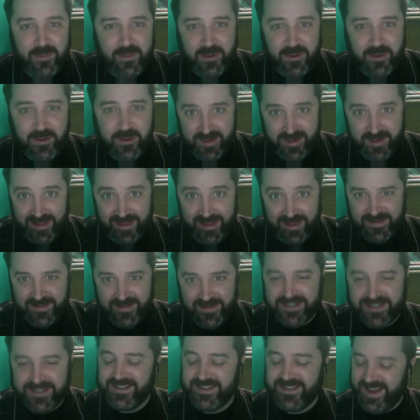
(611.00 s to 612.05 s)
sign
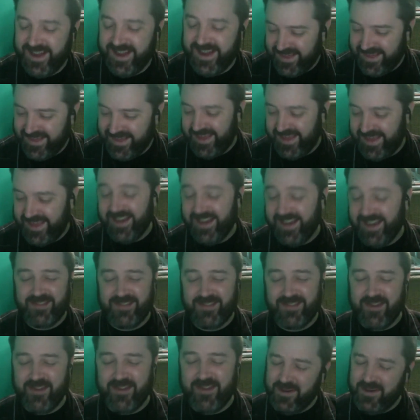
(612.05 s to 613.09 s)
language? Nice. Yeah, just
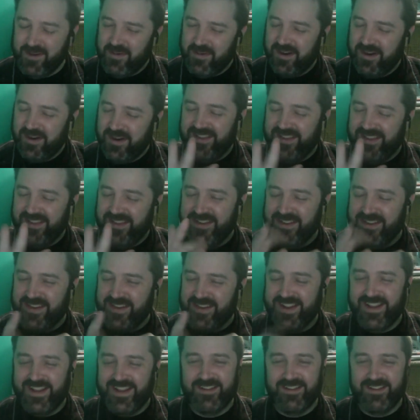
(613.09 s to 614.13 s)
work it in there
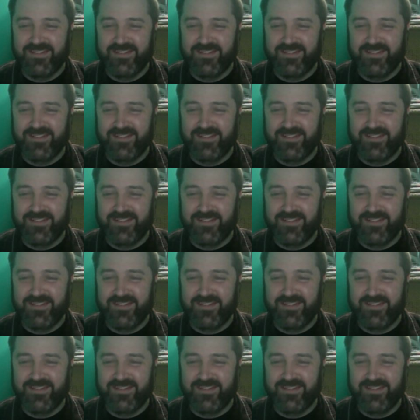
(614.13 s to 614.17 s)
subtly.